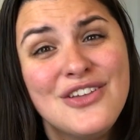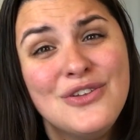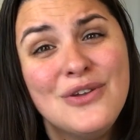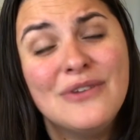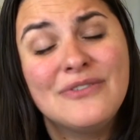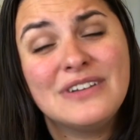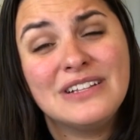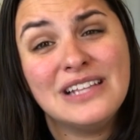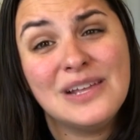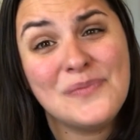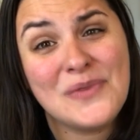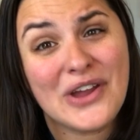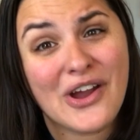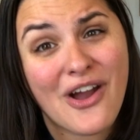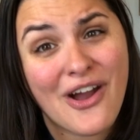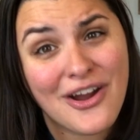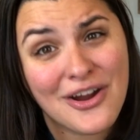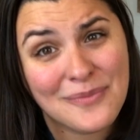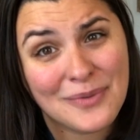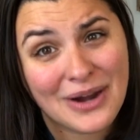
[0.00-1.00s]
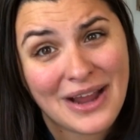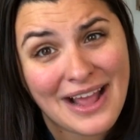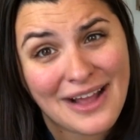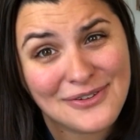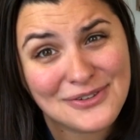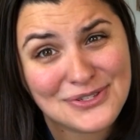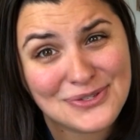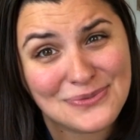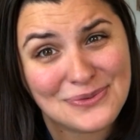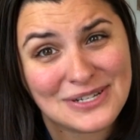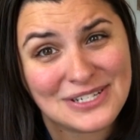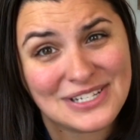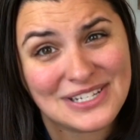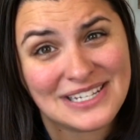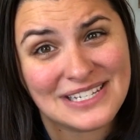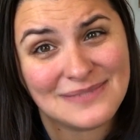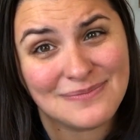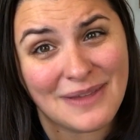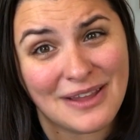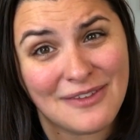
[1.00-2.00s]
You have Columbia Harbor House, which
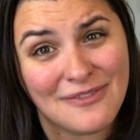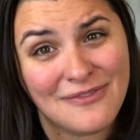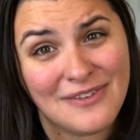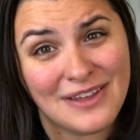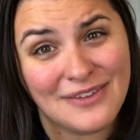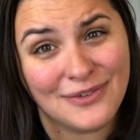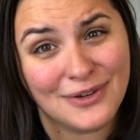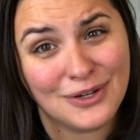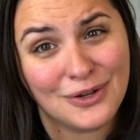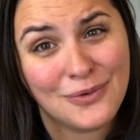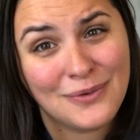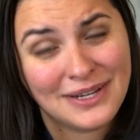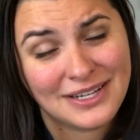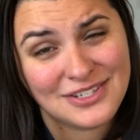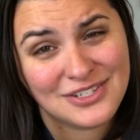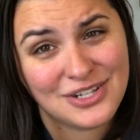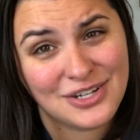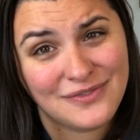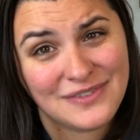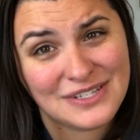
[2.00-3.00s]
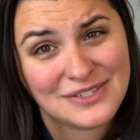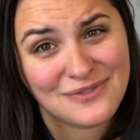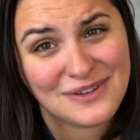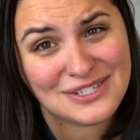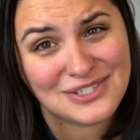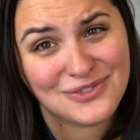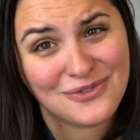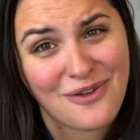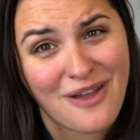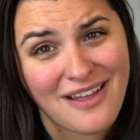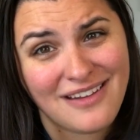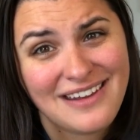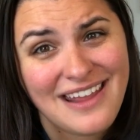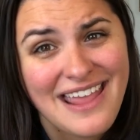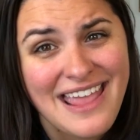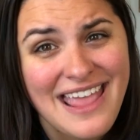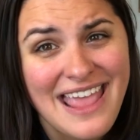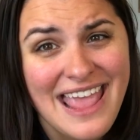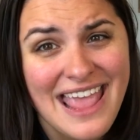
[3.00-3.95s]
is my favorite quick service restaurant,